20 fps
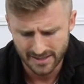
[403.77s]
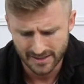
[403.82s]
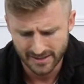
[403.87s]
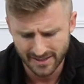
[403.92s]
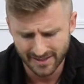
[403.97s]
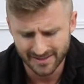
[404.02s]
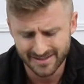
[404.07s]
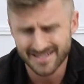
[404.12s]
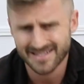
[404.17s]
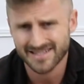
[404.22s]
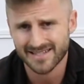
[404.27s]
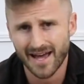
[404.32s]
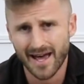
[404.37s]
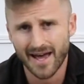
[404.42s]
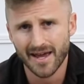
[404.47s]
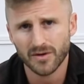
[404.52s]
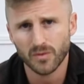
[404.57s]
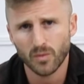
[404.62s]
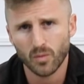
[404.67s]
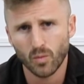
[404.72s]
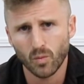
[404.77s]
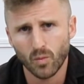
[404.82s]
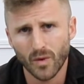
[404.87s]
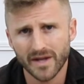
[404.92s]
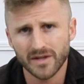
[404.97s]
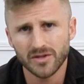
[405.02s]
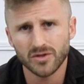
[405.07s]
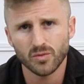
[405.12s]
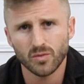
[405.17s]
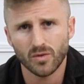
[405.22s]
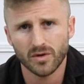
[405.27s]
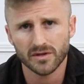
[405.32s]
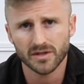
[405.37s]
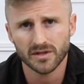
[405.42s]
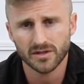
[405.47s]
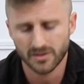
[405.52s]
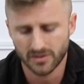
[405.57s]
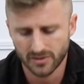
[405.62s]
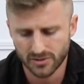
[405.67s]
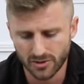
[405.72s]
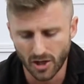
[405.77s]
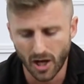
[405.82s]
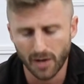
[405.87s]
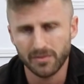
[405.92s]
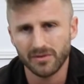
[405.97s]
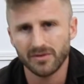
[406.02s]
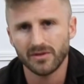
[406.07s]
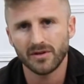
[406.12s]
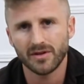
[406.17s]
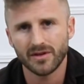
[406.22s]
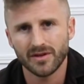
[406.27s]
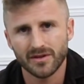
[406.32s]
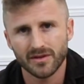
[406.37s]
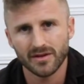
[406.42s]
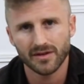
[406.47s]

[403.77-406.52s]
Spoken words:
can decide when you want to double